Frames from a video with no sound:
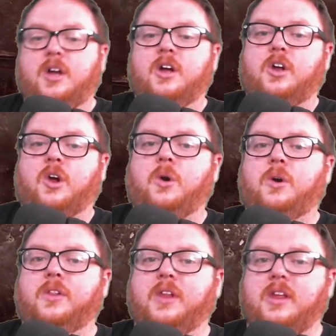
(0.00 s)

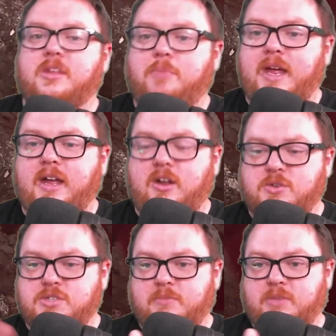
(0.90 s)
Currently, the pit goes
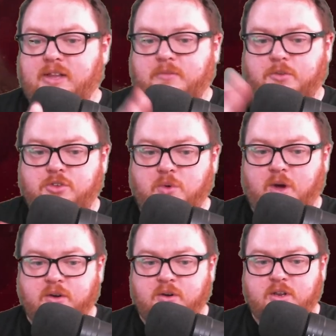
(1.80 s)
up to level
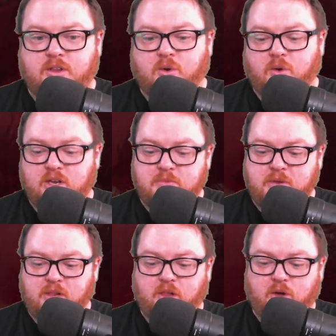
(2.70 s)
200. They're going to be
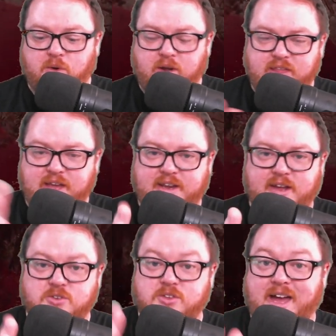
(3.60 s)
lowering that down.
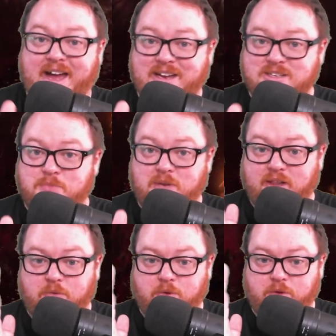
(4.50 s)
So the highest pit
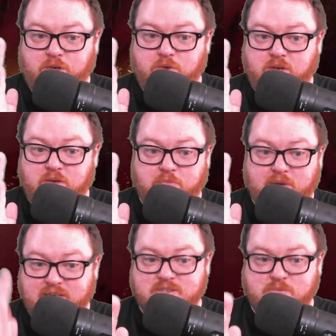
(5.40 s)
level you can
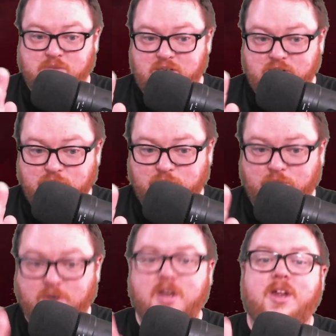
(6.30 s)
possibly do
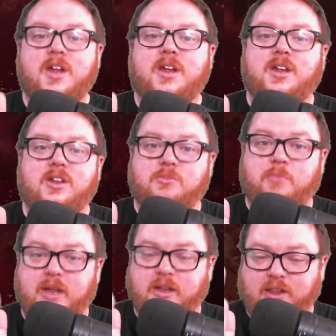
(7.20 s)
is
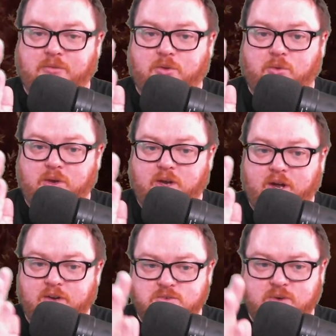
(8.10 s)
pit level
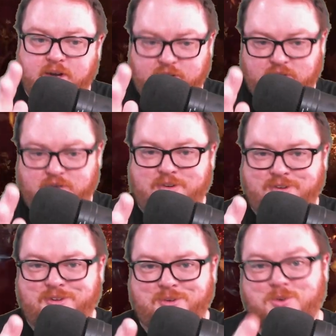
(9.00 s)
100,
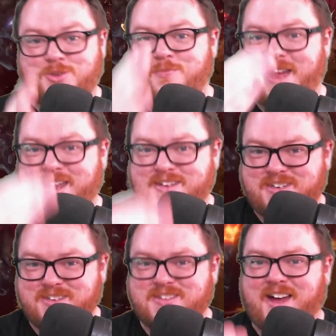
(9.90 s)
which matches
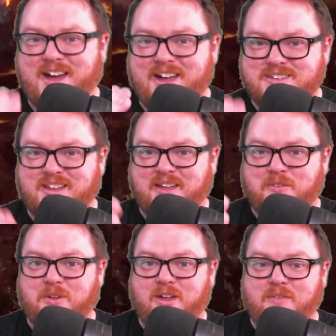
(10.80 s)
the highest level
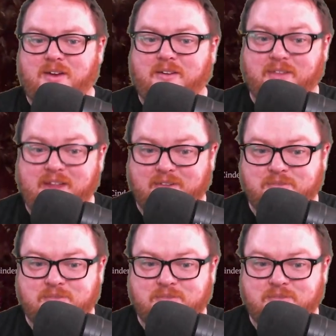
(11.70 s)
of a glyph.